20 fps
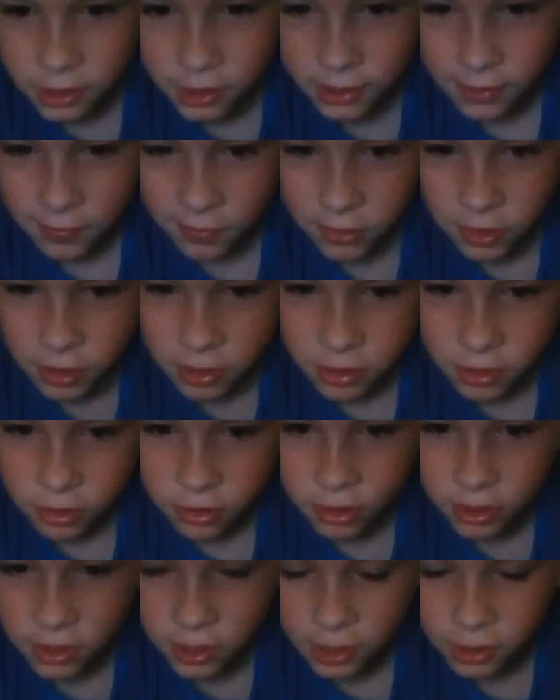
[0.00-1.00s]
I just have to
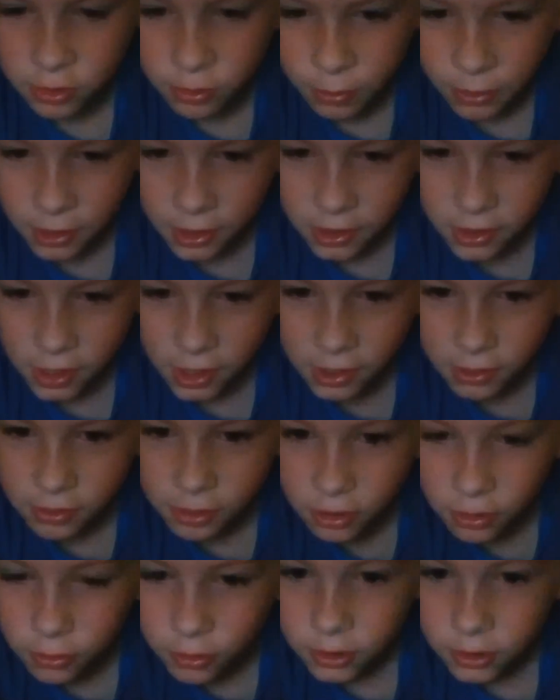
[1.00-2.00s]
turn the side twice? I don't
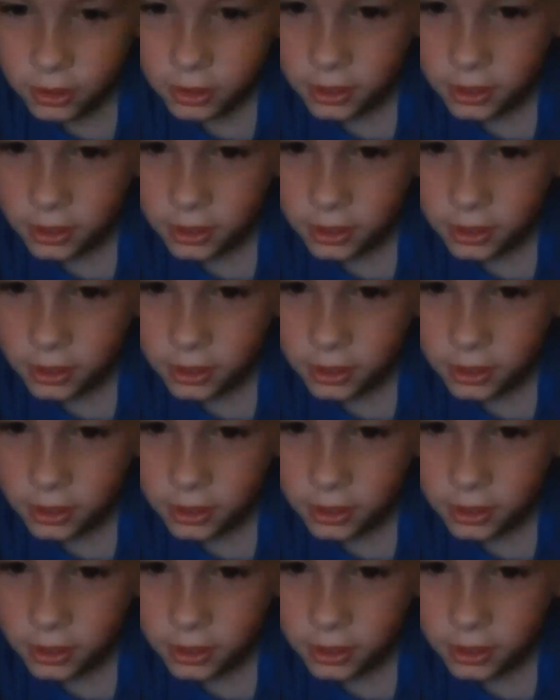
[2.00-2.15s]
know.